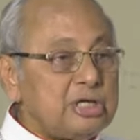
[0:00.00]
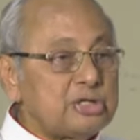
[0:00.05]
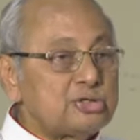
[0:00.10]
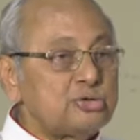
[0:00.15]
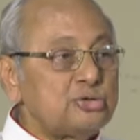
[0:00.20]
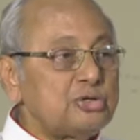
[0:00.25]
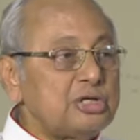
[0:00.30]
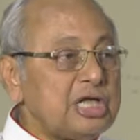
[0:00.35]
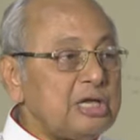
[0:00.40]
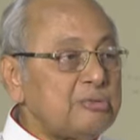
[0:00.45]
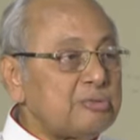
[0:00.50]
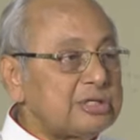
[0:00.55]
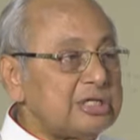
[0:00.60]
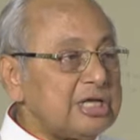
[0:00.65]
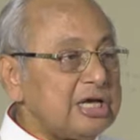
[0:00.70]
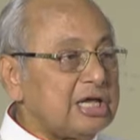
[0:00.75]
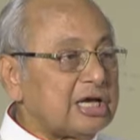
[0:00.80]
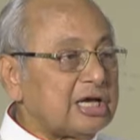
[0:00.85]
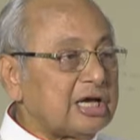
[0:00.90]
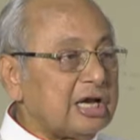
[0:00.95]
Several
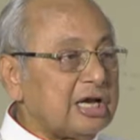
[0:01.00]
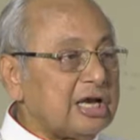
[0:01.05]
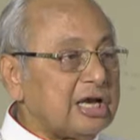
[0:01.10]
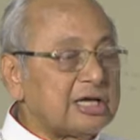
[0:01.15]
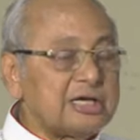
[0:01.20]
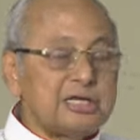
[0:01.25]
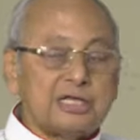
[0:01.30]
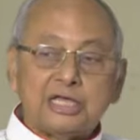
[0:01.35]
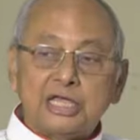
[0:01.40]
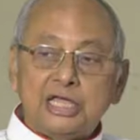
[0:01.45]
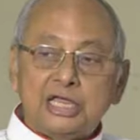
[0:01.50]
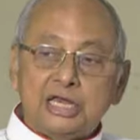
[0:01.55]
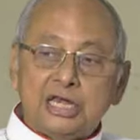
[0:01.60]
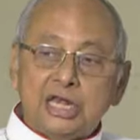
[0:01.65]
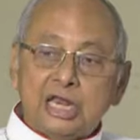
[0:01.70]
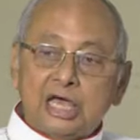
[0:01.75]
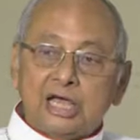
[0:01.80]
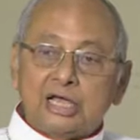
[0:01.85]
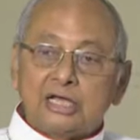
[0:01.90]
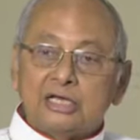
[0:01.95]
innocent people were arrested on